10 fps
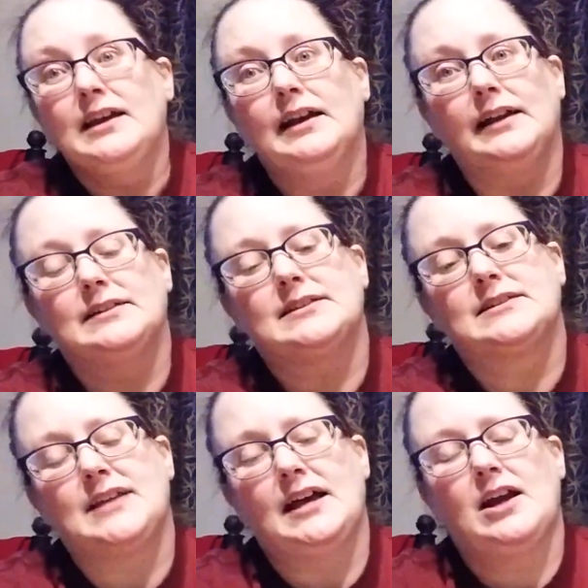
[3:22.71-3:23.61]

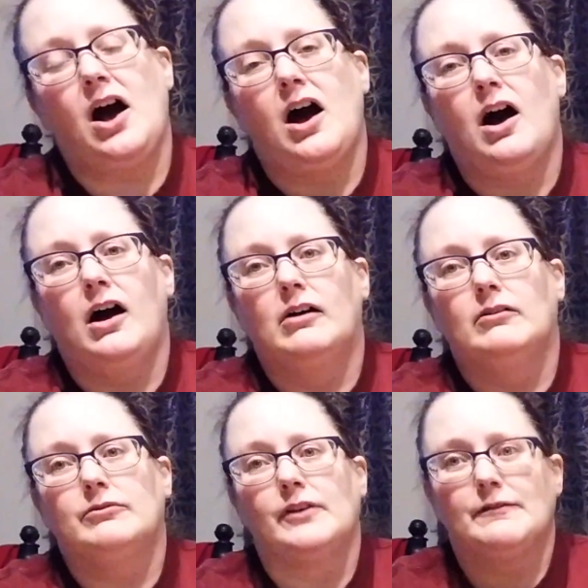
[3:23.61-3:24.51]
instead
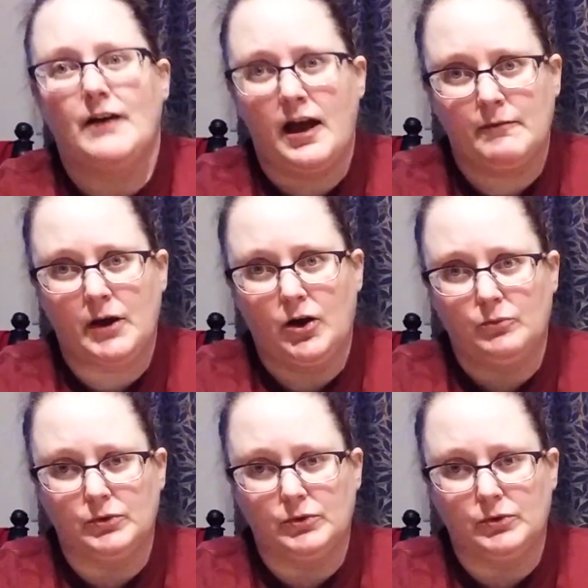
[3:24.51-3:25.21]
of if I had my own